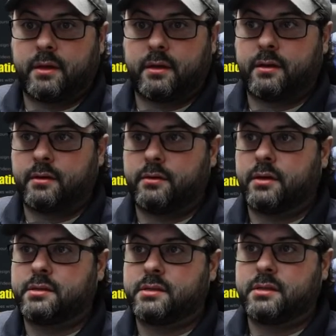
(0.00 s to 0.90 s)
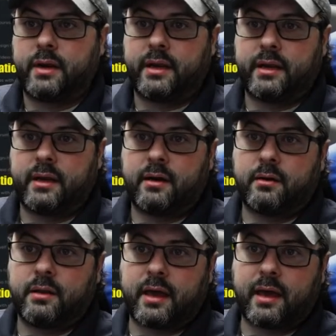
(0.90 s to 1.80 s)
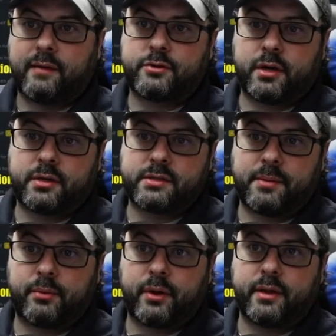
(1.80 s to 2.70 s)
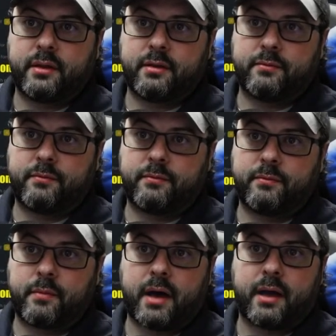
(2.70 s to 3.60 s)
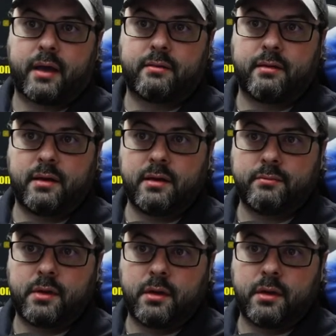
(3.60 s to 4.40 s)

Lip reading: You can see right now, like I've tried to separate them by a team.